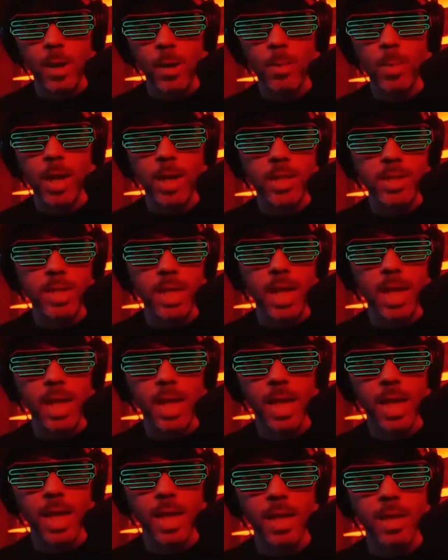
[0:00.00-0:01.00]
out about it
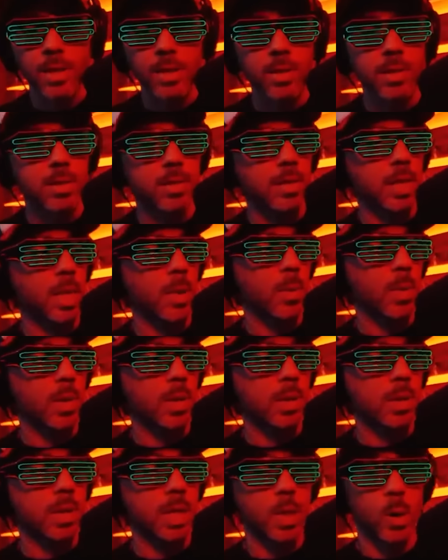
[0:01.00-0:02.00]
secondhand, they
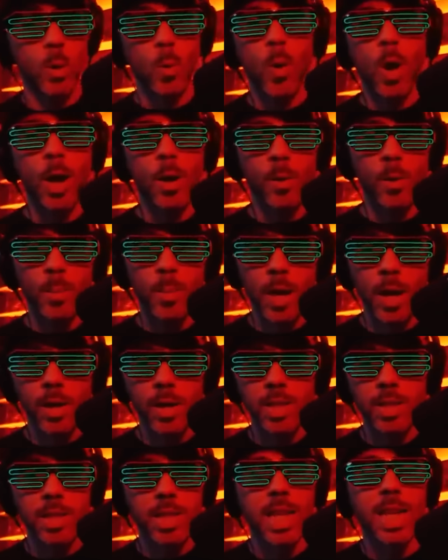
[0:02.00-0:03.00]
would inquire about
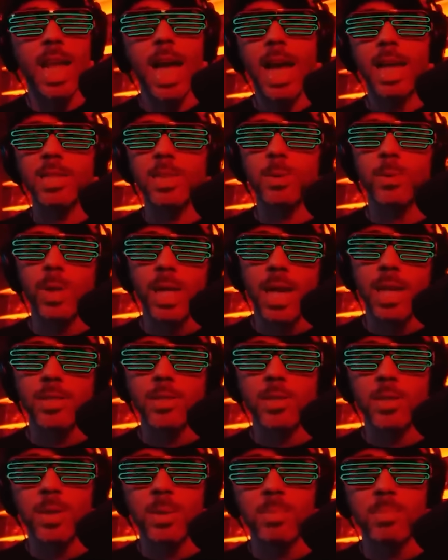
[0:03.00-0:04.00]
it, and as he would
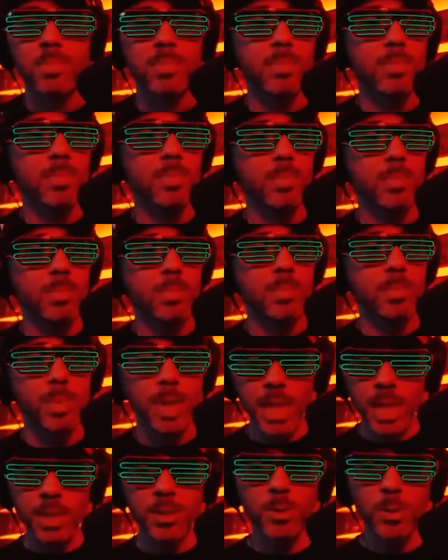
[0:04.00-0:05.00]
ask them,
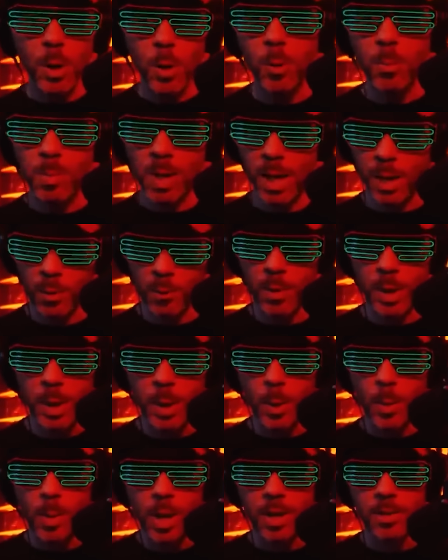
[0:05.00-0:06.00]
please don't make a video
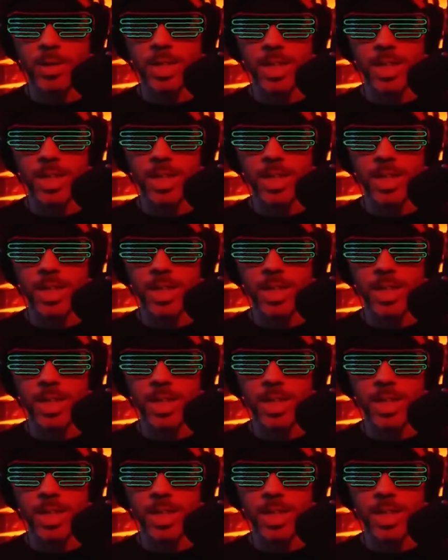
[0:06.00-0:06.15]
about